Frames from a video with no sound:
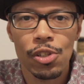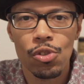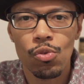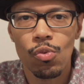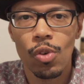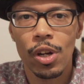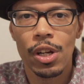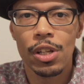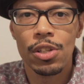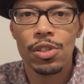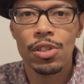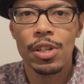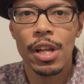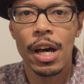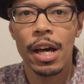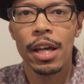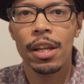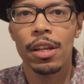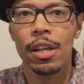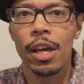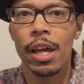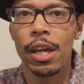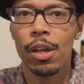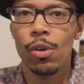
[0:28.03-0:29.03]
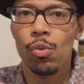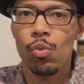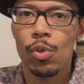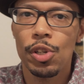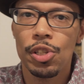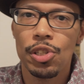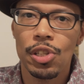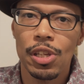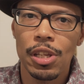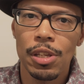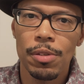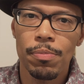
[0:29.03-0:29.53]
this one is not a
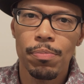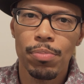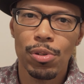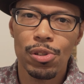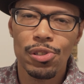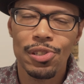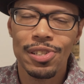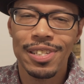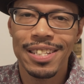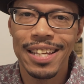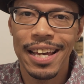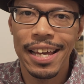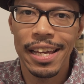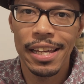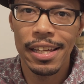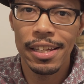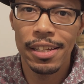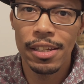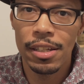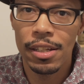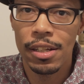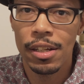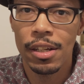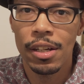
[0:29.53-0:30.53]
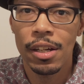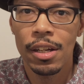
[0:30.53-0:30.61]
whiskey per se,